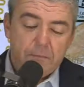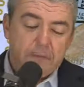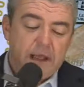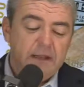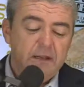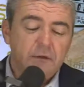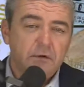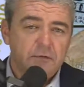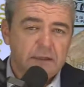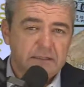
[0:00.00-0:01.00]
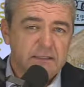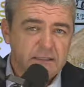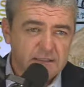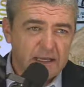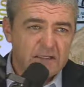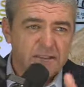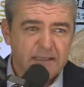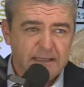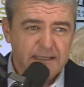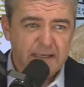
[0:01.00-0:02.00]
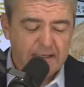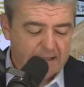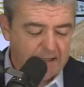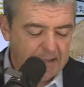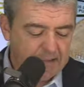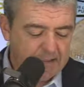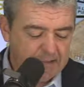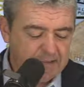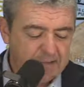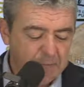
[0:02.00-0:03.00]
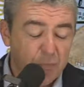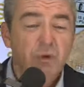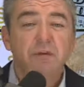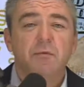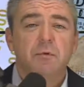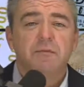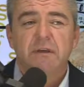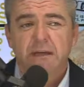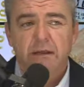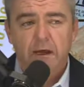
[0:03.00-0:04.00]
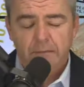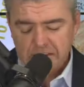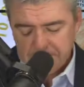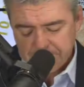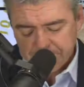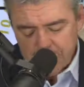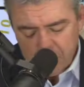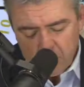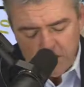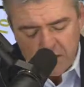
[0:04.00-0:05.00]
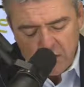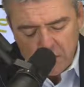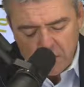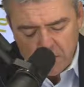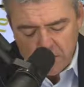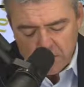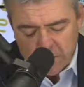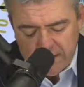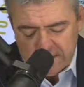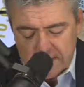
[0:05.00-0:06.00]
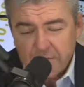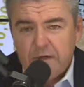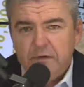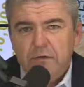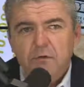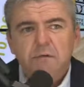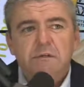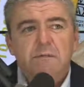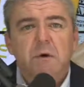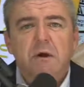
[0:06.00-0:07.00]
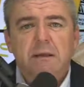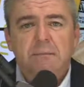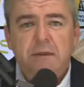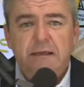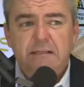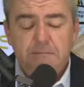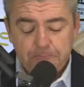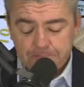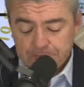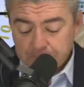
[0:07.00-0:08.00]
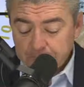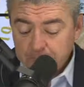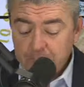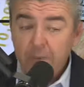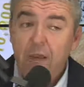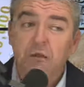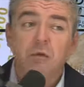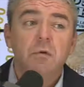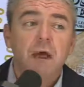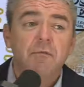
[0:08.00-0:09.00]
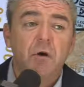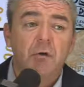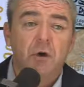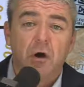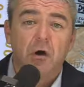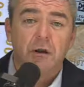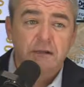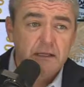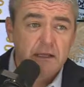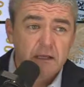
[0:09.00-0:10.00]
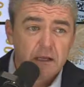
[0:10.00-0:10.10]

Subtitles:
I did learn this. This is actually this is a principle of economics. When you bring something new to the marketplace and you have all the R&D,